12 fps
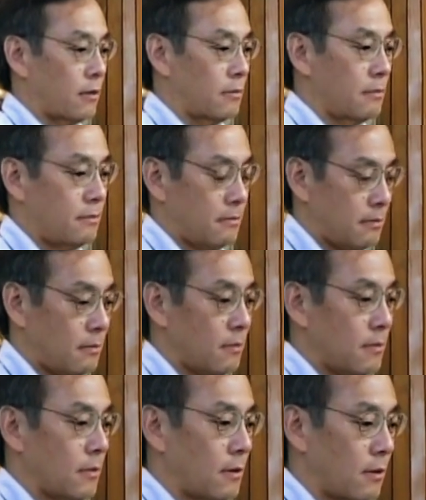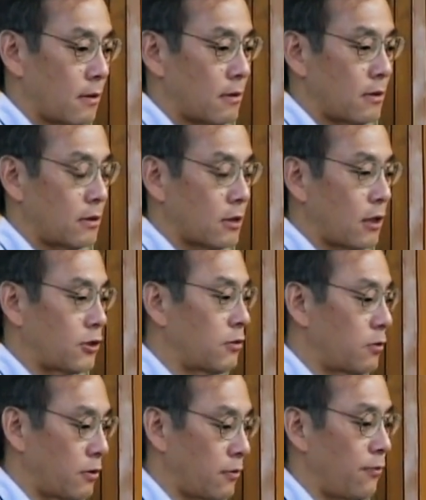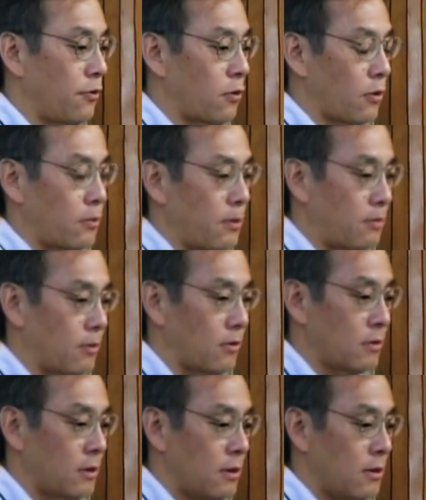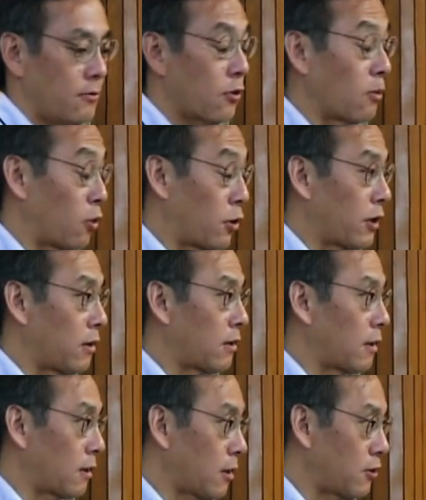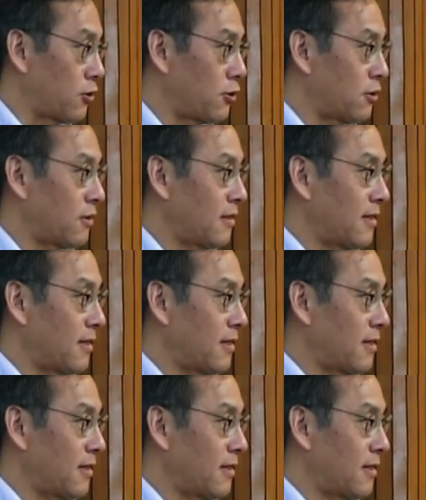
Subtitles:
a discussion with a few other people for morning and lunch,